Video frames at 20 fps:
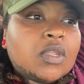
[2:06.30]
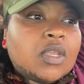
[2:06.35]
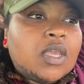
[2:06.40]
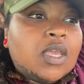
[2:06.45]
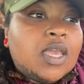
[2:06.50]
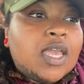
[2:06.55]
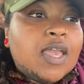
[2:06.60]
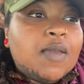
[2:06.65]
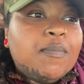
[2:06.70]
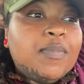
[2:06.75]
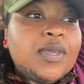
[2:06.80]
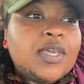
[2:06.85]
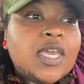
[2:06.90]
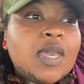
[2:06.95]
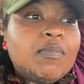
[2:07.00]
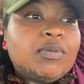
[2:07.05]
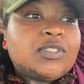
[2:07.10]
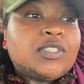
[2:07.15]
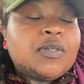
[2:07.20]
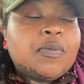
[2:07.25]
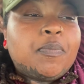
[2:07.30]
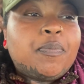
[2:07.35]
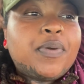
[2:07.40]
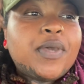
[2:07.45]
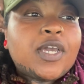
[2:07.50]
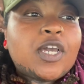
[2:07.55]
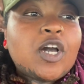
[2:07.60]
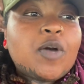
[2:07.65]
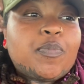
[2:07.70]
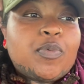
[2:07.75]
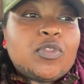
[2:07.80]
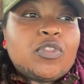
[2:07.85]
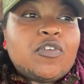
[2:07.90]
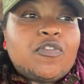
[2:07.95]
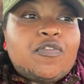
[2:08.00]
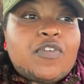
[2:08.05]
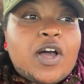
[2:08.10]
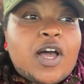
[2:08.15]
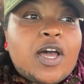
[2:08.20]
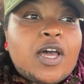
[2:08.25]
and being able to pick up on the
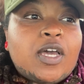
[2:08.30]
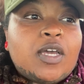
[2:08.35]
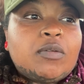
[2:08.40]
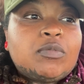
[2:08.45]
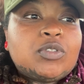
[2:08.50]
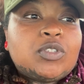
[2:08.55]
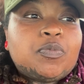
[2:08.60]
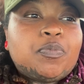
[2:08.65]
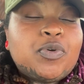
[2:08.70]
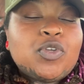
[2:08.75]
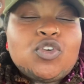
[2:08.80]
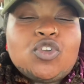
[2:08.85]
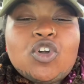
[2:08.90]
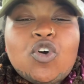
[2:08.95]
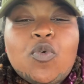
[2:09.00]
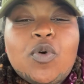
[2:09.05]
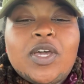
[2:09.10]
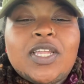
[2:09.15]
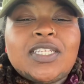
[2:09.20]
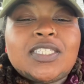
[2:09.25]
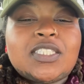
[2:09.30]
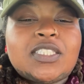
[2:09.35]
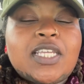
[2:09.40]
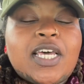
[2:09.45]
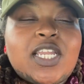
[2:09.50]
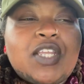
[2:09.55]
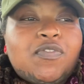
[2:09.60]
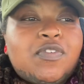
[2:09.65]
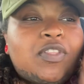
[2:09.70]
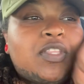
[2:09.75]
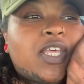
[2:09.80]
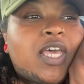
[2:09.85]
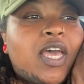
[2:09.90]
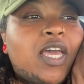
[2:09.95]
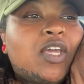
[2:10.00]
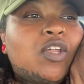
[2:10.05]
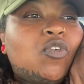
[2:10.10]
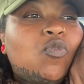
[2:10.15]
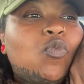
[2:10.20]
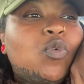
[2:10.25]
vibes. But you know what? It's not even
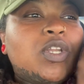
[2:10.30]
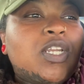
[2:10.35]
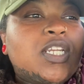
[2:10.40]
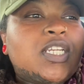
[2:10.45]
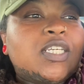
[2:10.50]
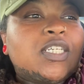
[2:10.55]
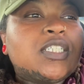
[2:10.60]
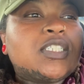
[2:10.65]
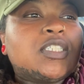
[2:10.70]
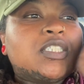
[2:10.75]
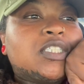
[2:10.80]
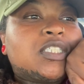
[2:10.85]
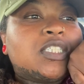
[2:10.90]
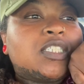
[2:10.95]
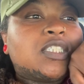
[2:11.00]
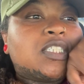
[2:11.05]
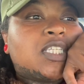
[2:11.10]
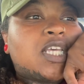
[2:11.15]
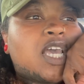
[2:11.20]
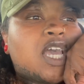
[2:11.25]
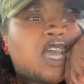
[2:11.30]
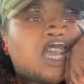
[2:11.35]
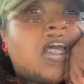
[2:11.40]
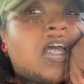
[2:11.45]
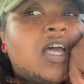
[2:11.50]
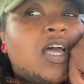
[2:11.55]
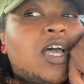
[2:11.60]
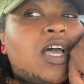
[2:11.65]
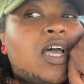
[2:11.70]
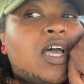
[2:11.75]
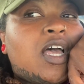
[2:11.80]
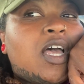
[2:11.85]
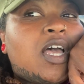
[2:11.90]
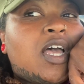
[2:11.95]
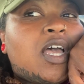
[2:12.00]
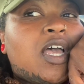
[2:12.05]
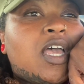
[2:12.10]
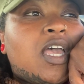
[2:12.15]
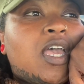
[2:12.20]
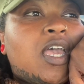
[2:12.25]
that. What it is that,
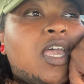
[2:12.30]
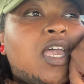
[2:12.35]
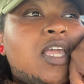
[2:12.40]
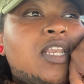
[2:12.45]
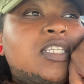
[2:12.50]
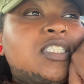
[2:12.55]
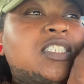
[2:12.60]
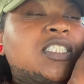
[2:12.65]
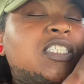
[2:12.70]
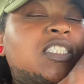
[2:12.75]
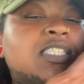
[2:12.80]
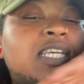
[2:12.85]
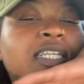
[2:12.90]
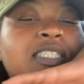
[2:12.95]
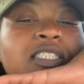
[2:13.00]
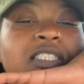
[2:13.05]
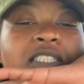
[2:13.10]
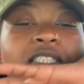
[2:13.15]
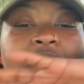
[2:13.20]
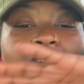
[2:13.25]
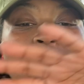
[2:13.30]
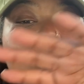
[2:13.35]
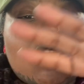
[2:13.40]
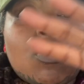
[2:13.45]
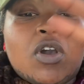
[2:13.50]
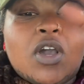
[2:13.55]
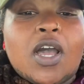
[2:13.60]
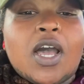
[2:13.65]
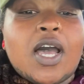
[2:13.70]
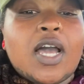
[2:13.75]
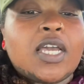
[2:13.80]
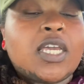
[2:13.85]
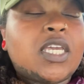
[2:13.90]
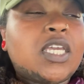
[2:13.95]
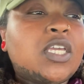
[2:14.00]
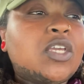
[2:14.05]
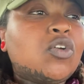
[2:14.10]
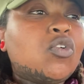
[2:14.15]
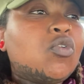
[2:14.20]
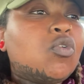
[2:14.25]
and this is not to sound
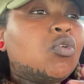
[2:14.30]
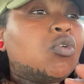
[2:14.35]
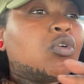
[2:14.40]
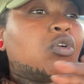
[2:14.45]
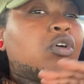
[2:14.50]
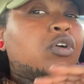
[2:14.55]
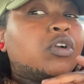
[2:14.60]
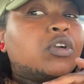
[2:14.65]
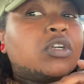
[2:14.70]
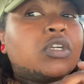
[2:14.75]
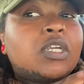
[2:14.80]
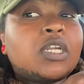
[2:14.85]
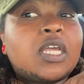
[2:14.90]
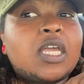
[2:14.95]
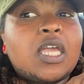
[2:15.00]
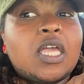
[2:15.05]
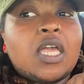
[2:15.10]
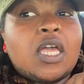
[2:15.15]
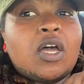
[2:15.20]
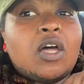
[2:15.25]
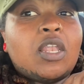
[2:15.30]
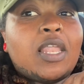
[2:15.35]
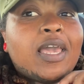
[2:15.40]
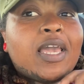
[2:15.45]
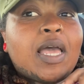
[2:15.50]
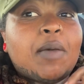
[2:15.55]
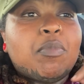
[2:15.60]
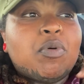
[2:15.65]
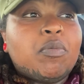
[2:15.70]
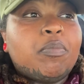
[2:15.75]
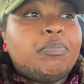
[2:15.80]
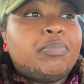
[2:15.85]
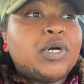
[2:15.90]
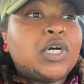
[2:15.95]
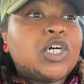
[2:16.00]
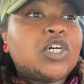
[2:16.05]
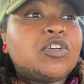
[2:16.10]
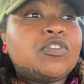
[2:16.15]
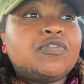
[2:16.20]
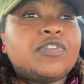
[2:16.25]
cocky or like I'm
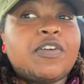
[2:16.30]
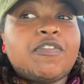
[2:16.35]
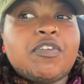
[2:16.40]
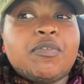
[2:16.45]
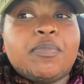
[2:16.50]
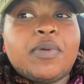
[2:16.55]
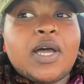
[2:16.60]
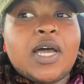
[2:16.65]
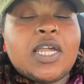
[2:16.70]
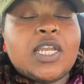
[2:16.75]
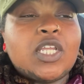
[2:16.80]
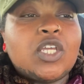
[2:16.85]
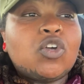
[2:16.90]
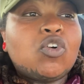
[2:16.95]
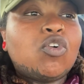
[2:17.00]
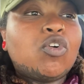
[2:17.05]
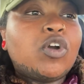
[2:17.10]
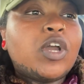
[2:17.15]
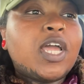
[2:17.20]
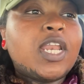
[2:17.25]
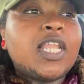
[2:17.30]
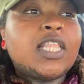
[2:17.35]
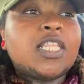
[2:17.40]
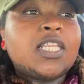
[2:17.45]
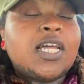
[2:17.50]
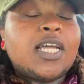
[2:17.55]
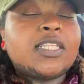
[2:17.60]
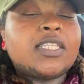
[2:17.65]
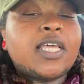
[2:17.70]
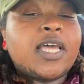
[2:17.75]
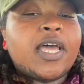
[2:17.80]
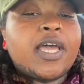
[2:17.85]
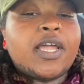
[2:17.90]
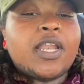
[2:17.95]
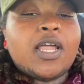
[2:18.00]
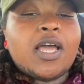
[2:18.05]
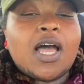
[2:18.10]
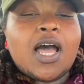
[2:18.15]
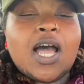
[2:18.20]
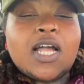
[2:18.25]
above everybody or anything like that.
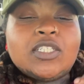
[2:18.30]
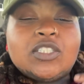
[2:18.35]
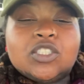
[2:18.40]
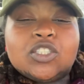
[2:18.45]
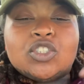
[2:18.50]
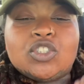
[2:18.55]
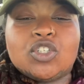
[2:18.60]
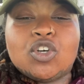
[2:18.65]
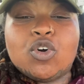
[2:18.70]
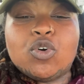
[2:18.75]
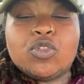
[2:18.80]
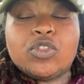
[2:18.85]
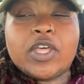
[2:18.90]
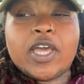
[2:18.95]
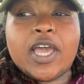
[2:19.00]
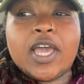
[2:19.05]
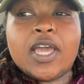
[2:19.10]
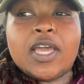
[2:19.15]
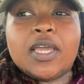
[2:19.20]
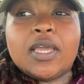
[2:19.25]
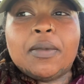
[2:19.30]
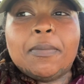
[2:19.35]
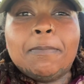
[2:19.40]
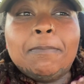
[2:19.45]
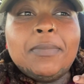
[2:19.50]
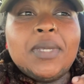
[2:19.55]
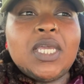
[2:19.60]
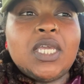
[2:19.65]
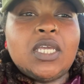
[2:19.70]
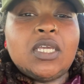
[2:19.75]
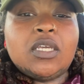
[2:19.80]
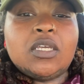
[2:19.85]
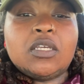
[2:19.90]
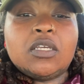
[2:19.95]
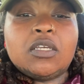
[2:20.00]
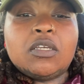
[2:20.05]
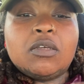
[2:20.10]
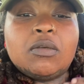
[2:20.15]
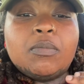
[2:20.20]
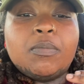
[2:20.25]
I just know that me,
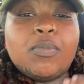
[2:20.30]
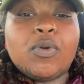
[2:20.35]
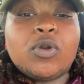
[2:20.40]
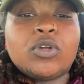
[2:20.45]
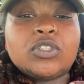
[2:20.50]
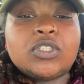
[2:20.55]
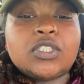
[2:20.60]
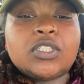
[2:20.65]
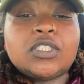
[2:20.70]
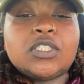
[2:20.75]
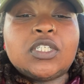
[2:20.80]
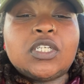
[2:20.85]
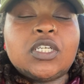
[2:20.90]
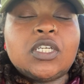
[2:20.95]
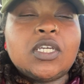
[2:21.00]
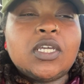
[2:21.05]
personally,